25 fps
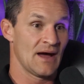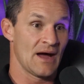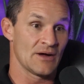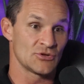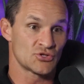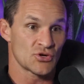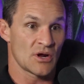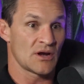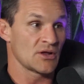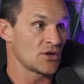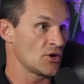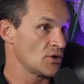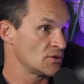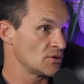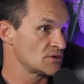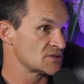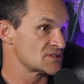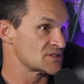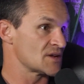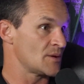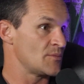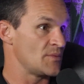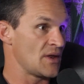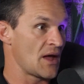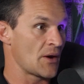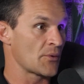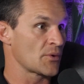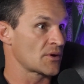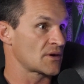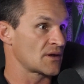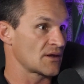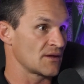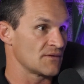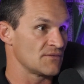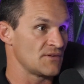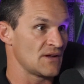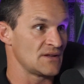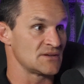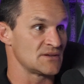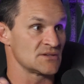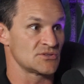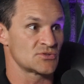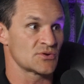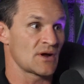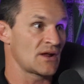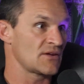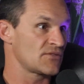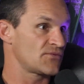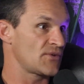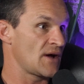I'd try to go to some networking event to
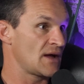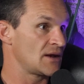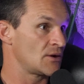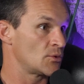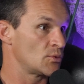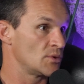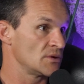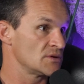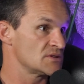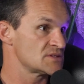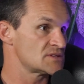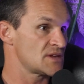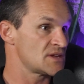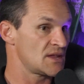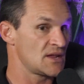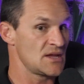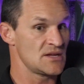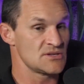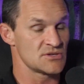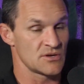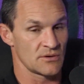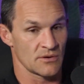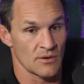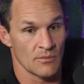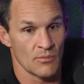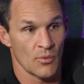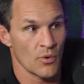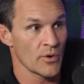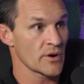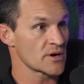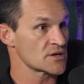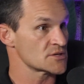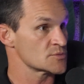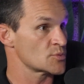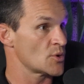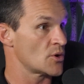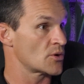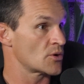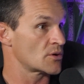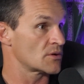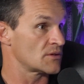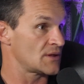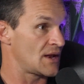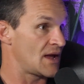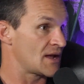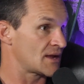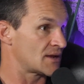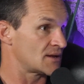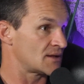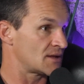try to find a real estate agent or a mortgage broker
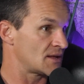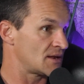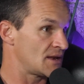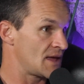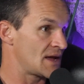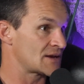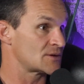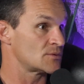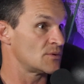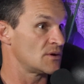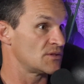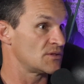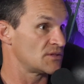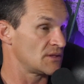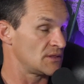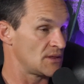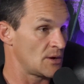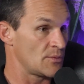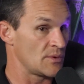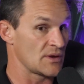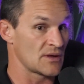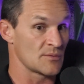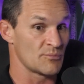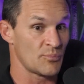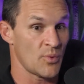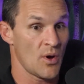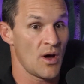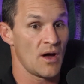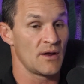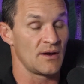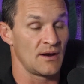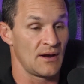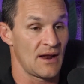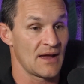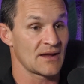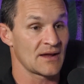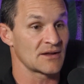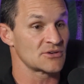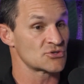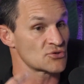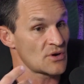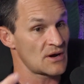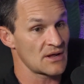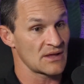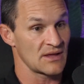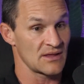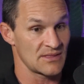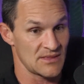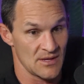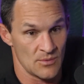that I could connect with and that we could bond, and I could try
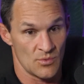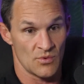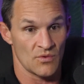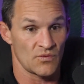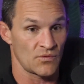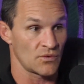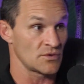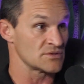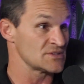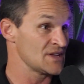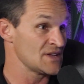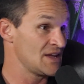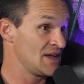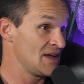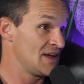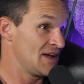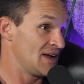to get them referrals